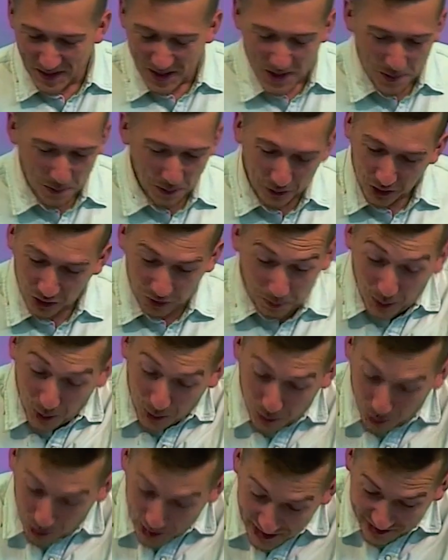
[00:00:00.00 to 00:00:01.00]
Well, this book
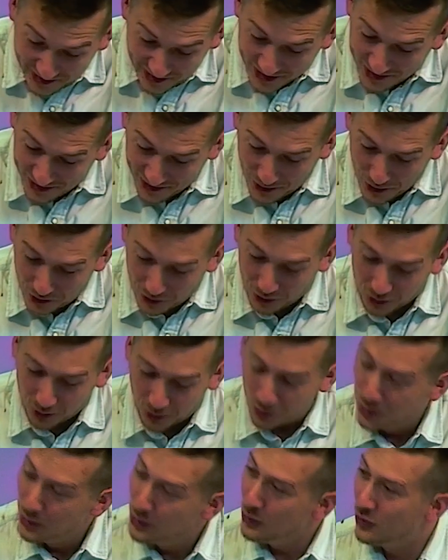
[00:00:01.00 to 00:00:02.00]
reasons that
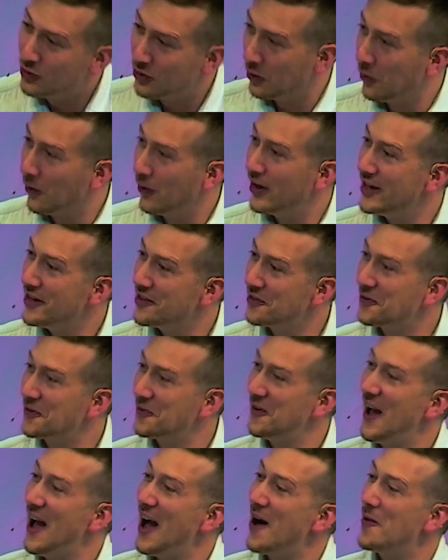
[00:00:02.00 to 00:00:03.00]
true joy is
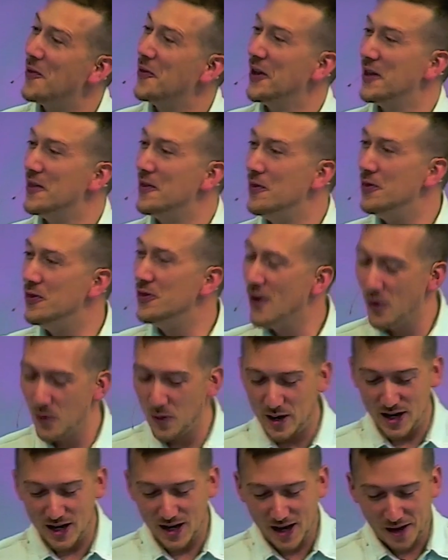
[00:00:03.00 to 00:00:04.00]
found in
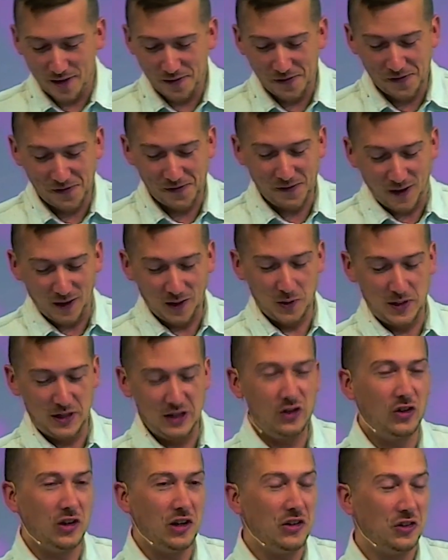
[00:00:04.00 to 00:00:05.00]
knowing and following
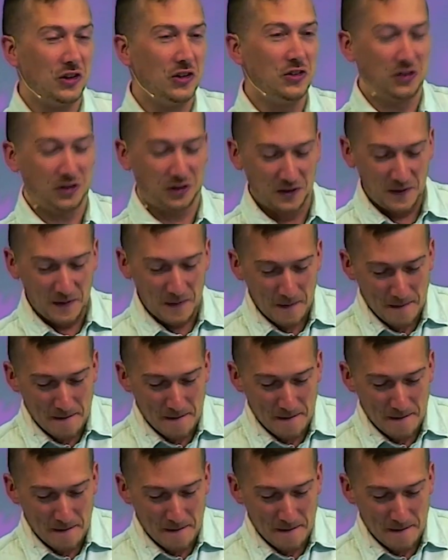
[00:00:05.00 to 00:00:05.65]
Jesus